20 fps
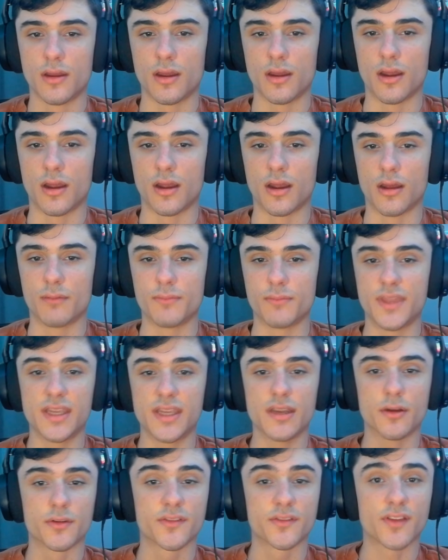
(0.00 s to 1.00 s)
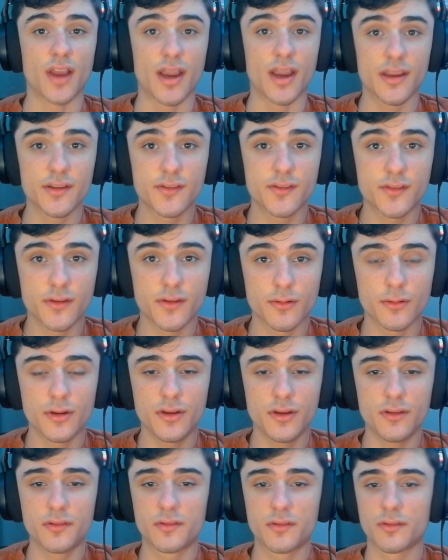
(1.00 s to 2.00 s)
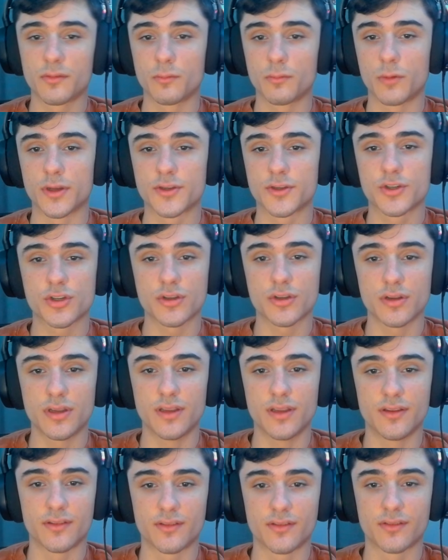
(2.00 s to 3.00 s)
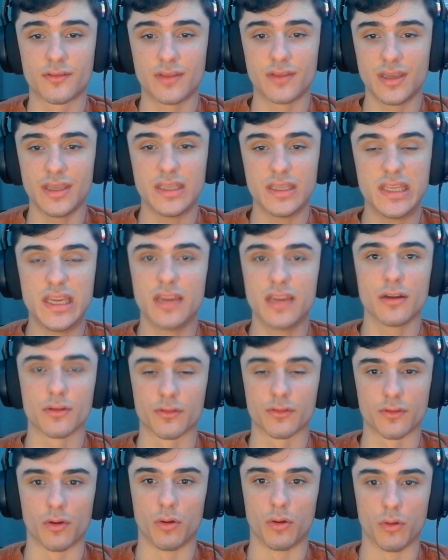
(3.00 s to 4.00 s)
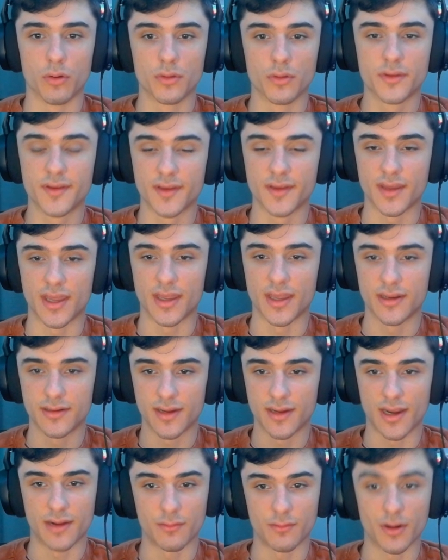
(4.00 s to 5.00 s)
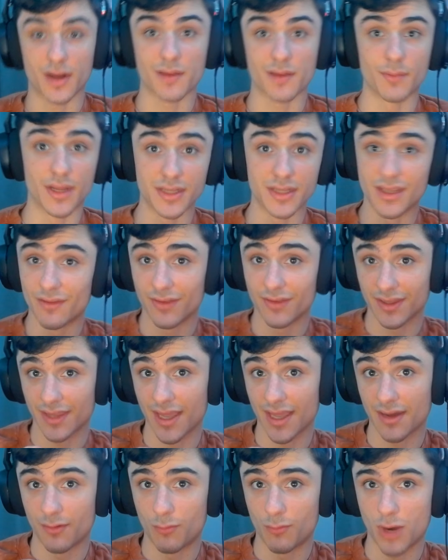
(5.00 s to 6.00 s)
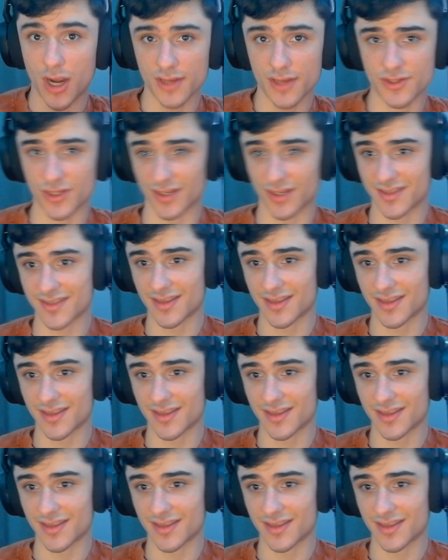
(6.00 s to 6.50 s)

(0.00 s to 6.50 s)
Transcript: the Yosiah series, which is years old, and I recommend giving that a watch, it's